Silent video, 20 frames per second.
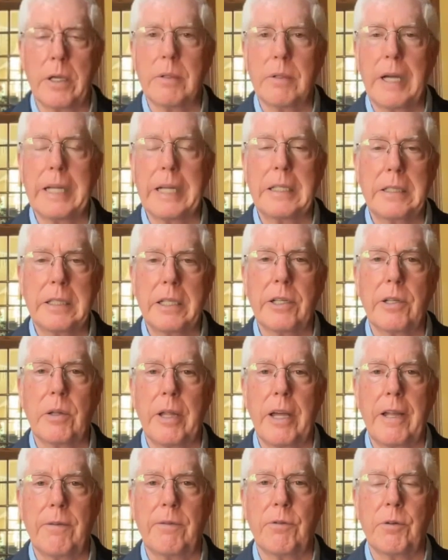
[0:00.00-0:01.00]
I can tell you
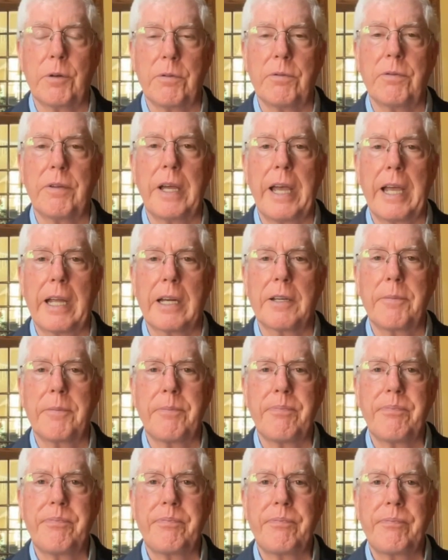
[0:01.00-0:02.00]
that for a fact.
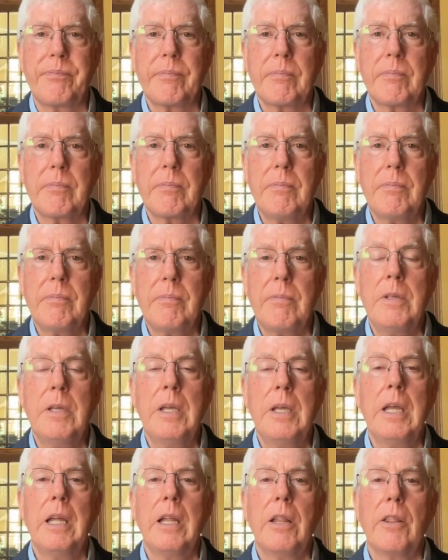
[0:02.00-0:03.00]

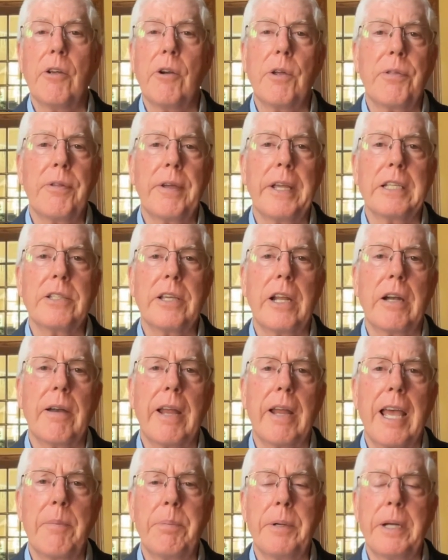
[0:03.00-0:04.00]
There are things that are
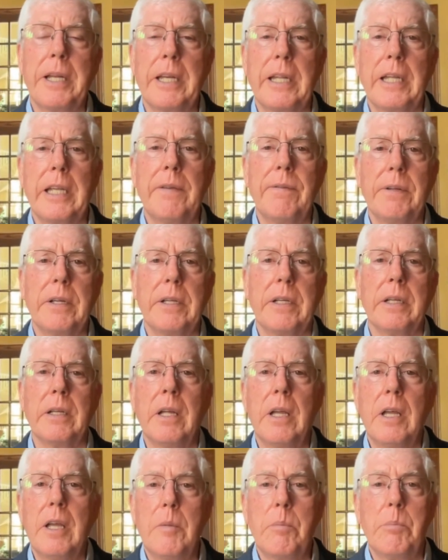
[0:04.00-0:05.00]
happening even
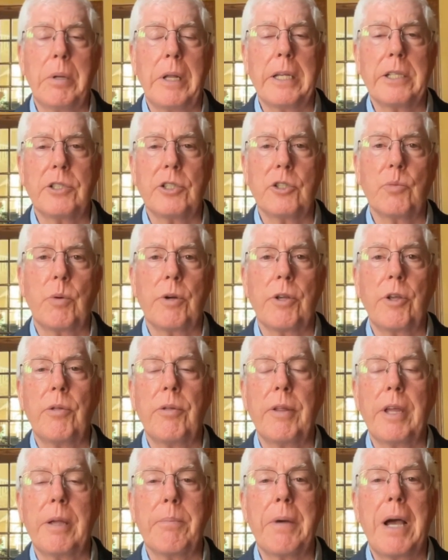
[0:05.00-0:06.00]
in places where you
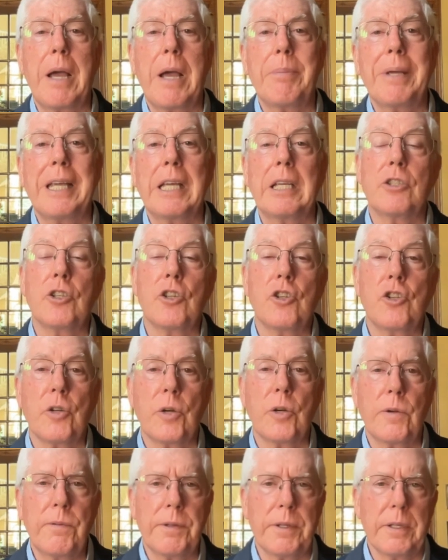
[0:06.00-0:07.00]
think might be
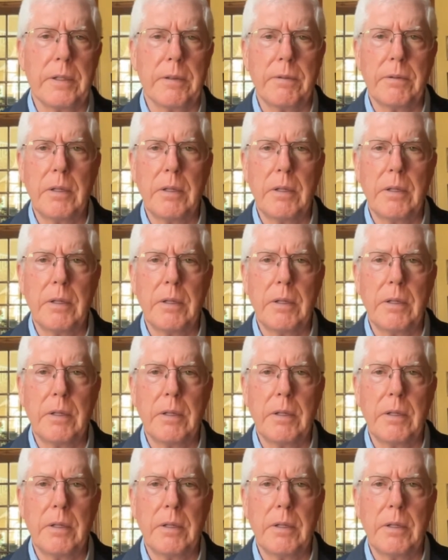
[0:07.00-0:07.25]
conservative